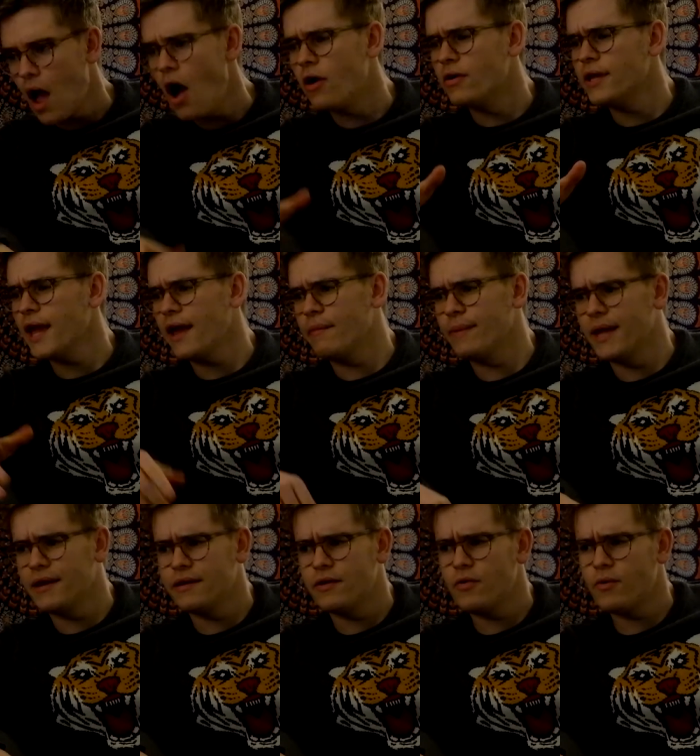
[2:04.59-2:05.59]
Oh yeah,
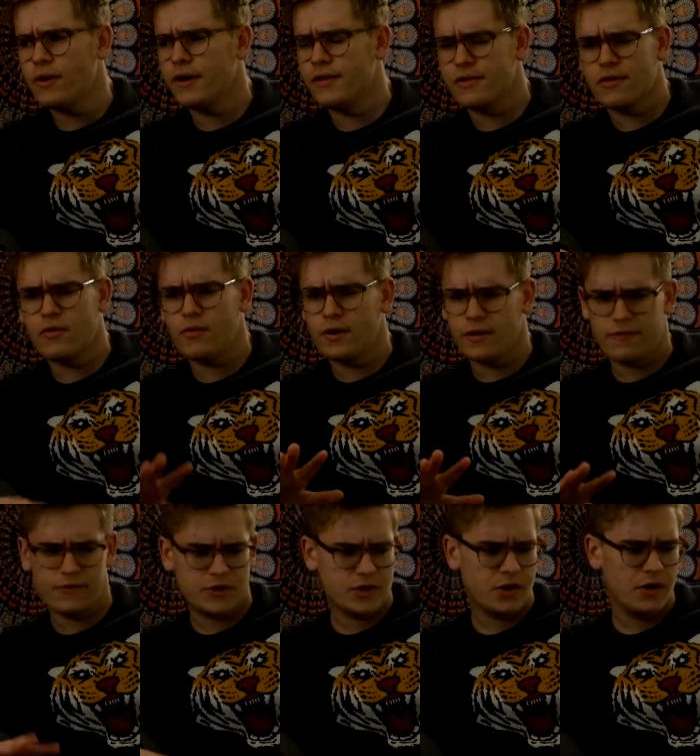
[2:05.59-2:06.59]
man. No worries. No worries
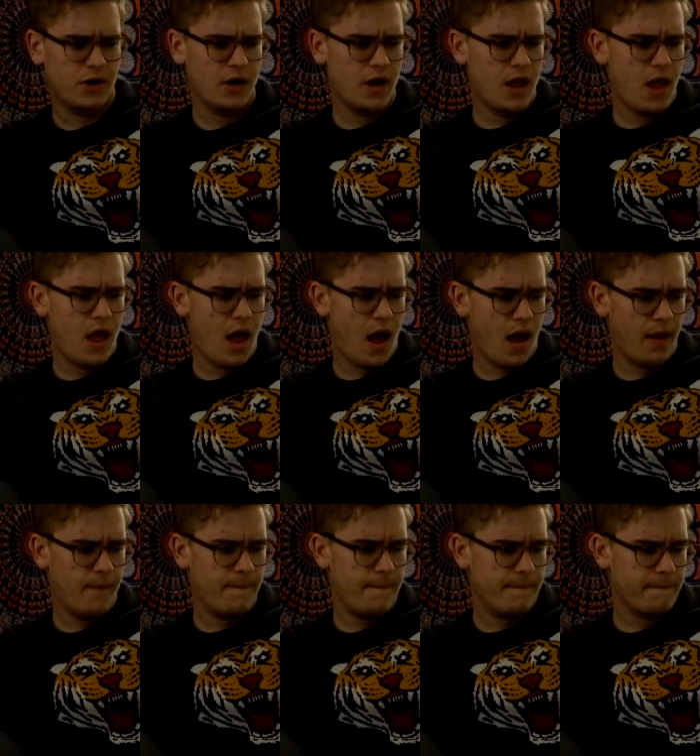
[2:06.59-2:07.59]
for sure.
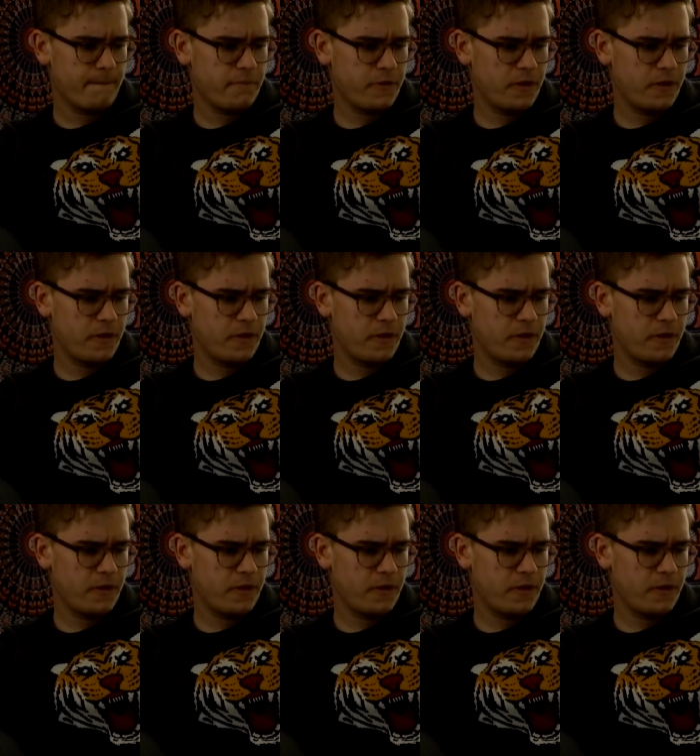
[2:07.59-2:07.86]
Um,